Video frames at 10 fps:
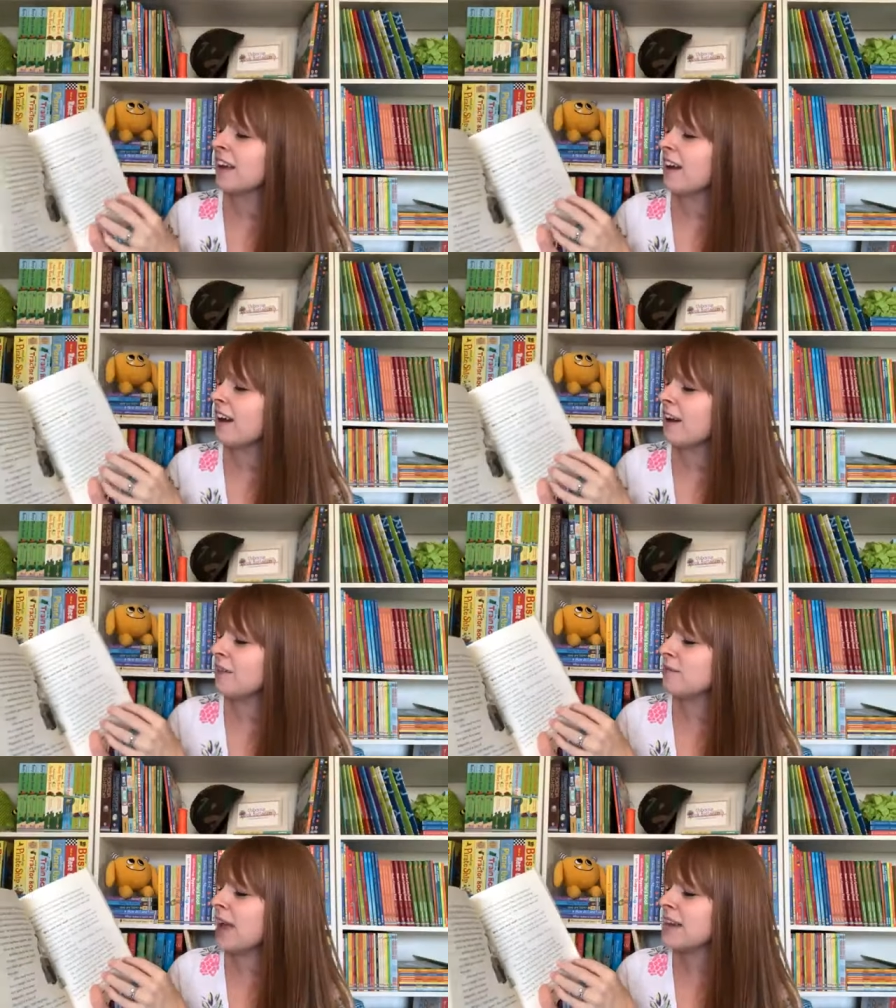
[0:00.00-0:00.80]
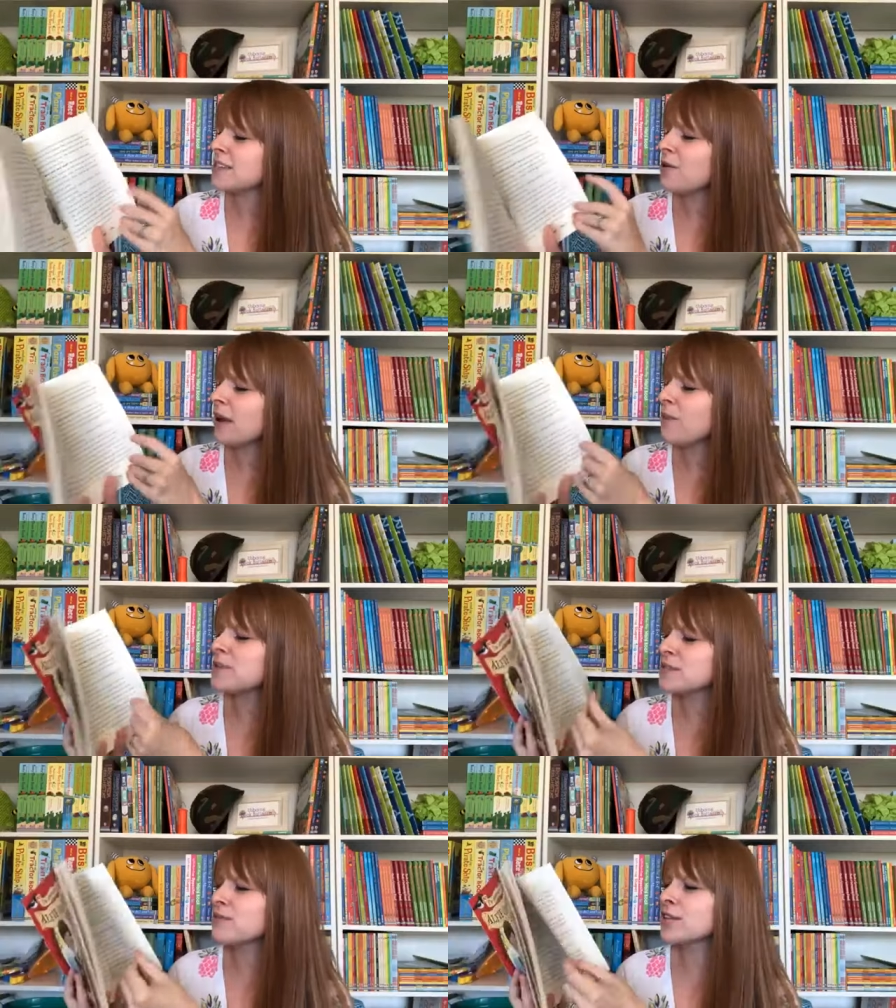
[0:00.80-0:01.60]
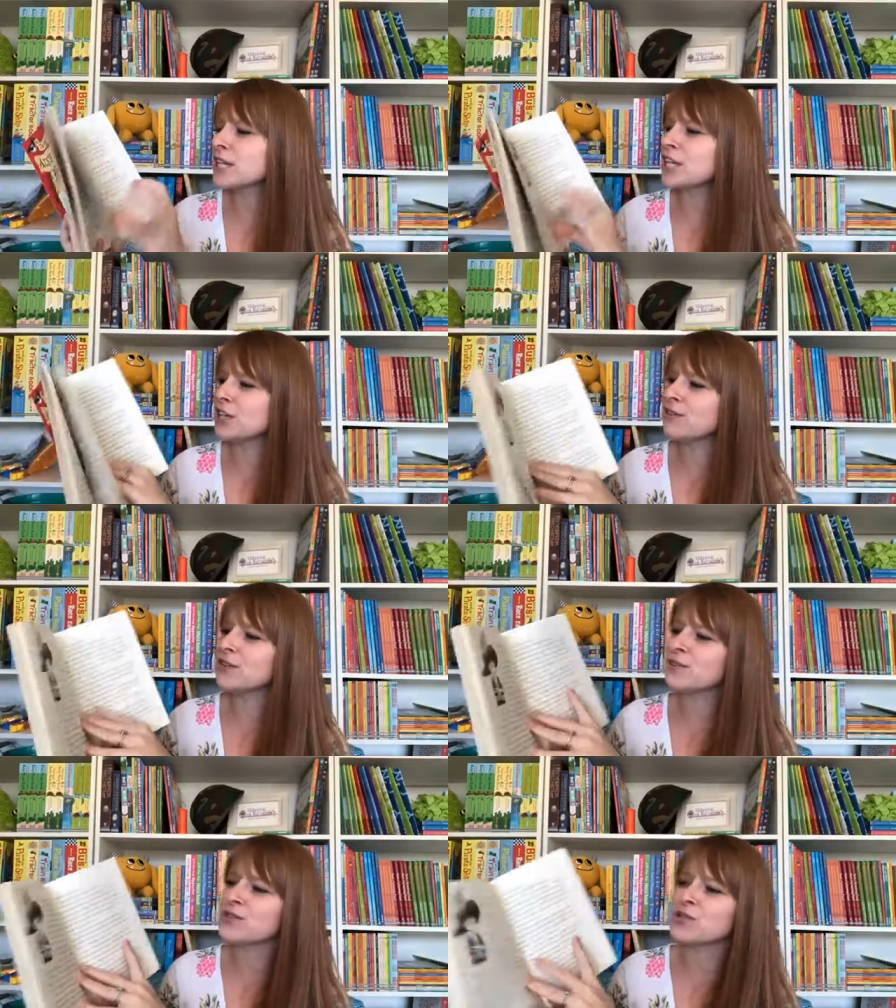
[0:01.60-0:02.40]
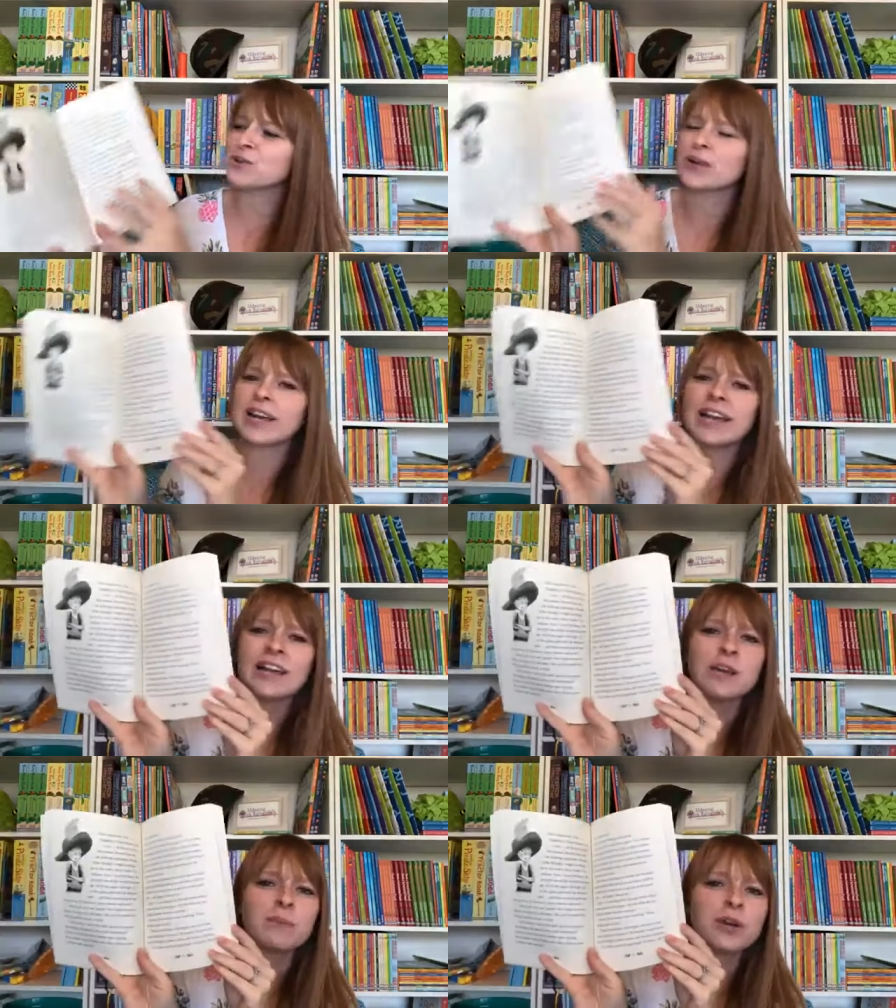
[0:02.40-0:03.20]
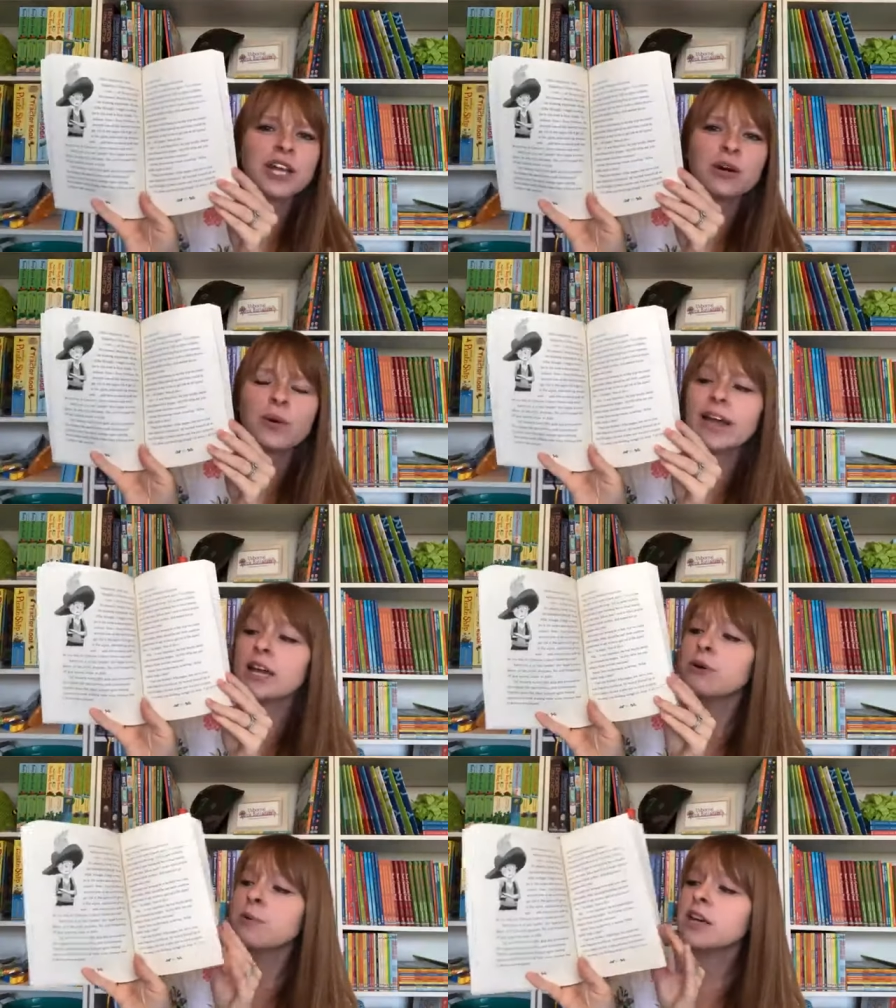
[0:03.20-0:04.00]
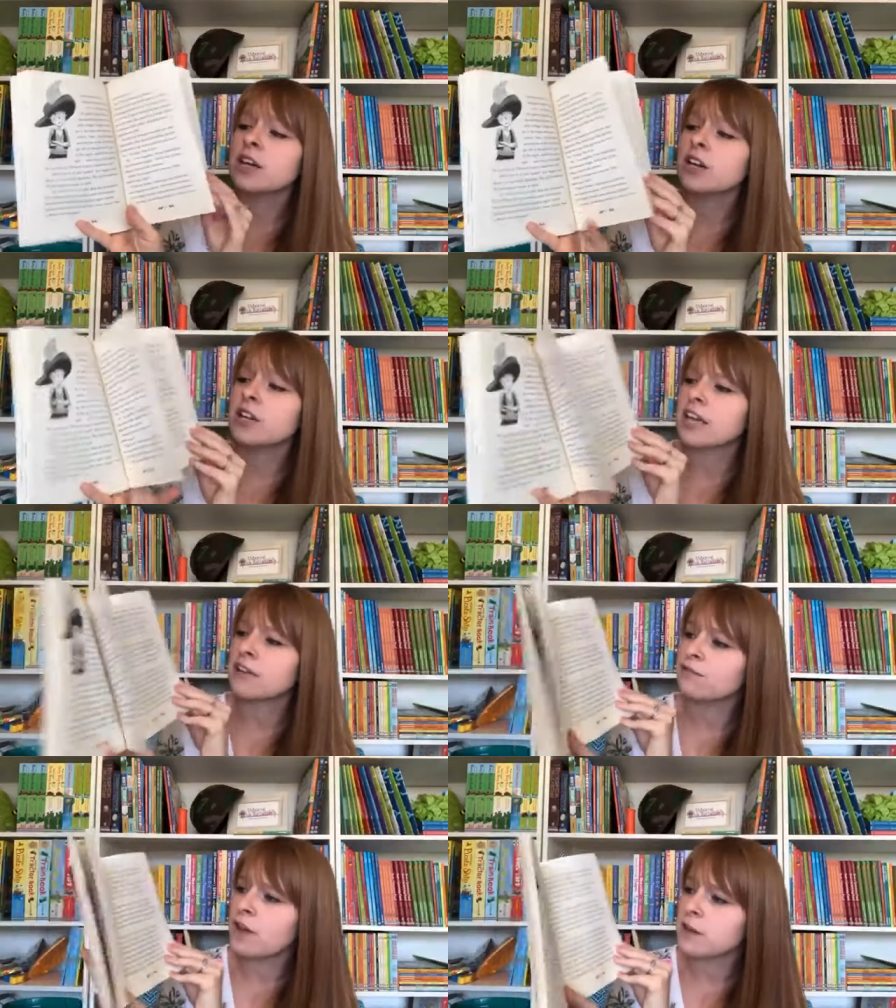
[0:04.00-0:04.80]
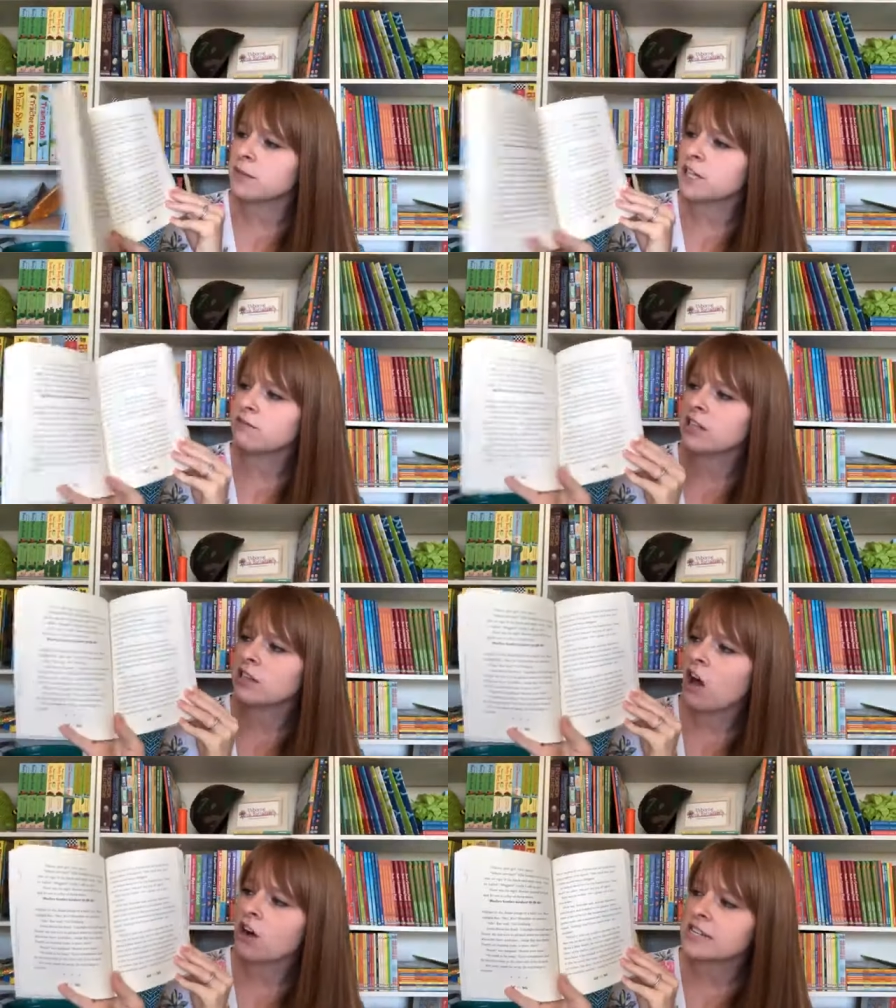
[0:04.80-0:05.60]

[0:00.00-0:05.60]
Um, yeah, so it was a really cute little story. Pretty quick. It would be a good like family read along